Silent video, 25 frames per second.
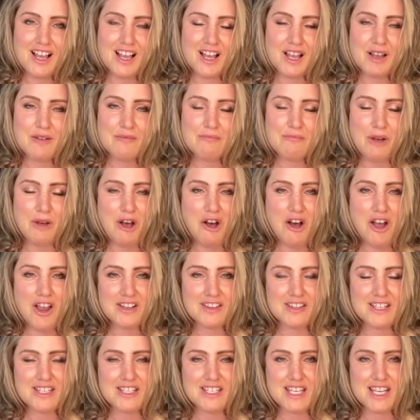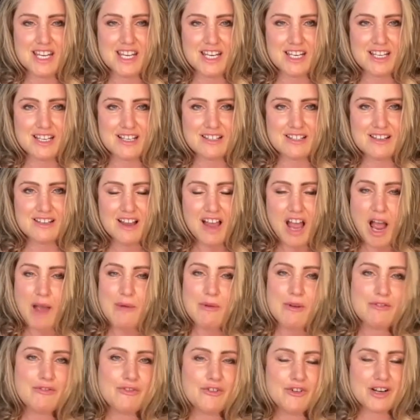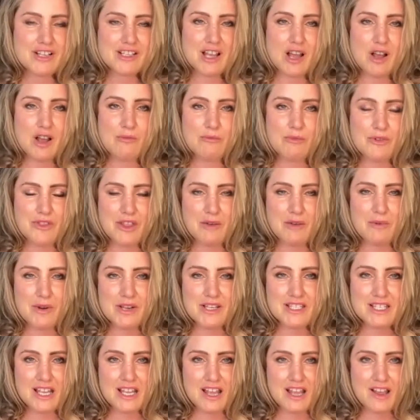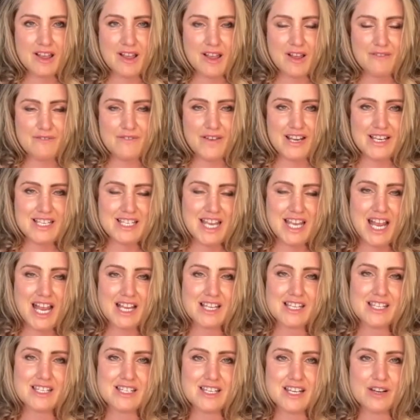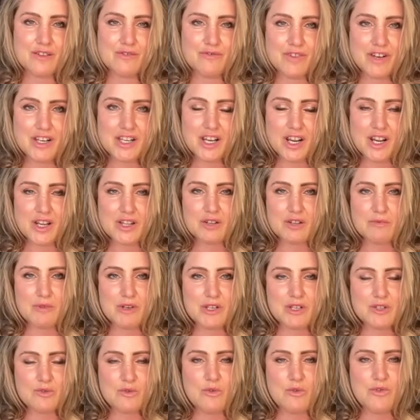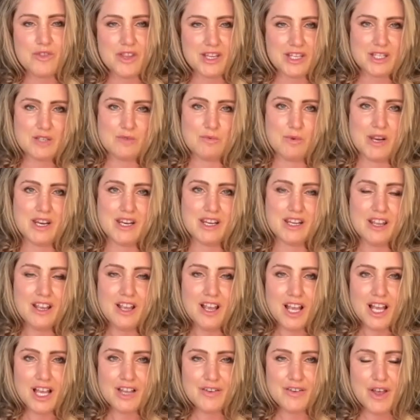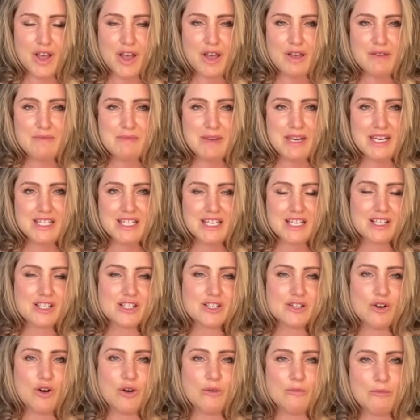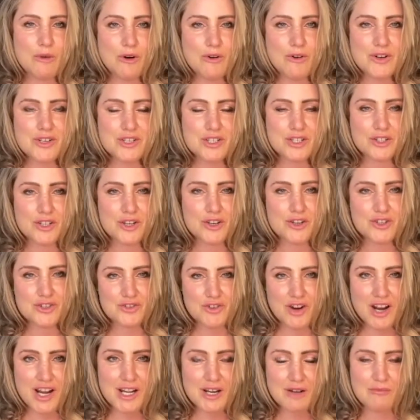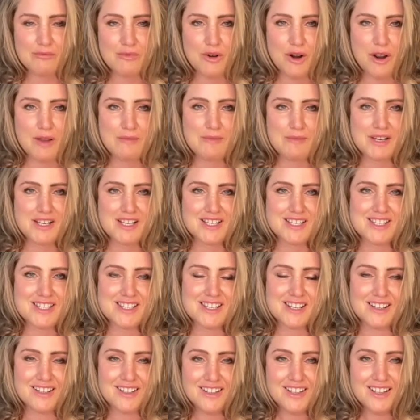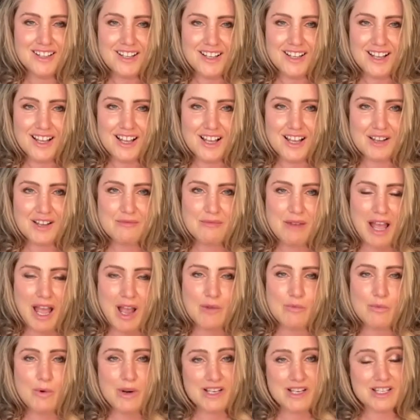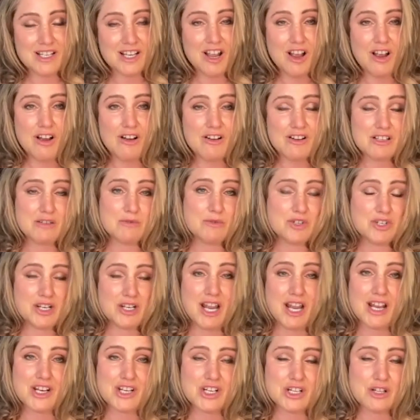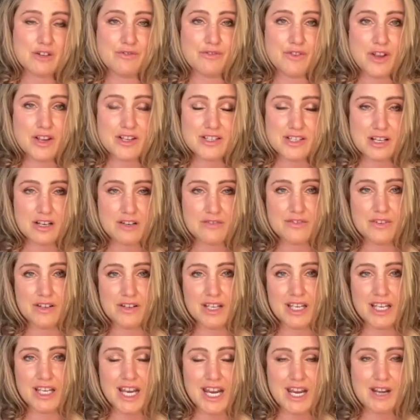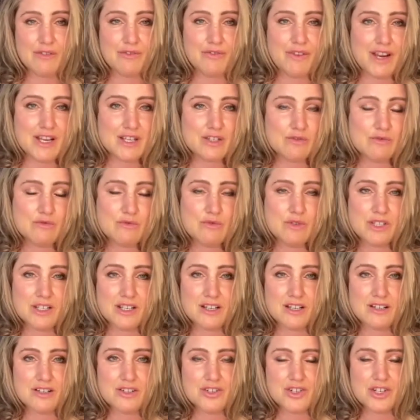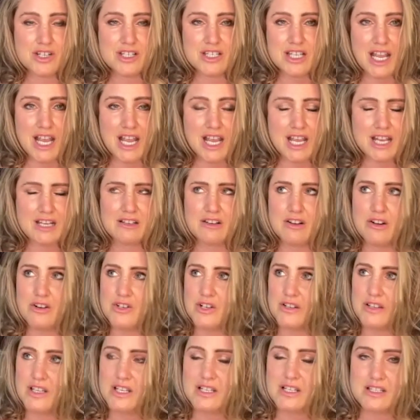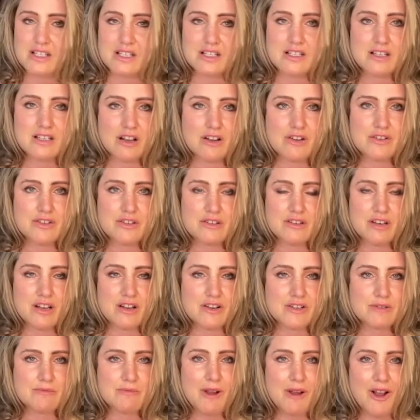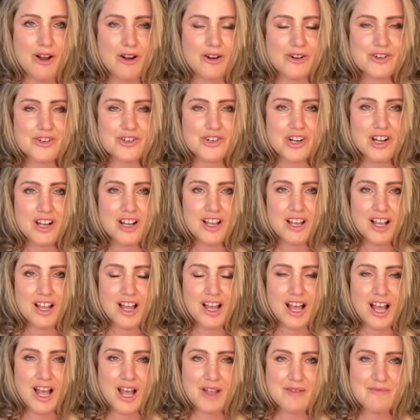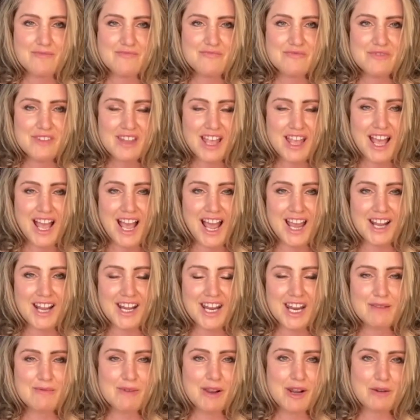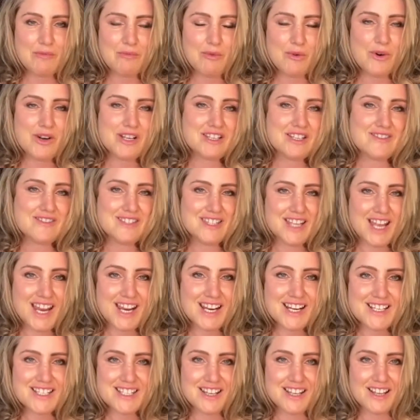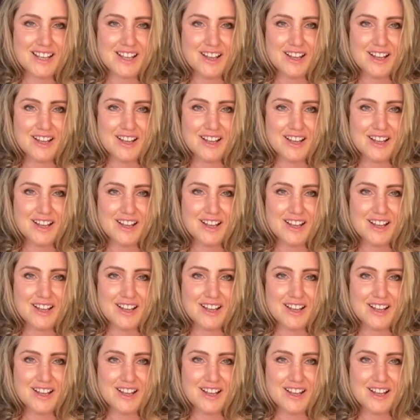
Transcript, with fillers: uh, behind the scenes. I mean, for example, there was a fantastic video that we saw this week of her meeting Scott Morrison, the Australian Prime Minister, um, at Windsor Castle, which is actually the first kind of in-face audience she's had. Gosh, I think since last last March, um, and he made a point of saying to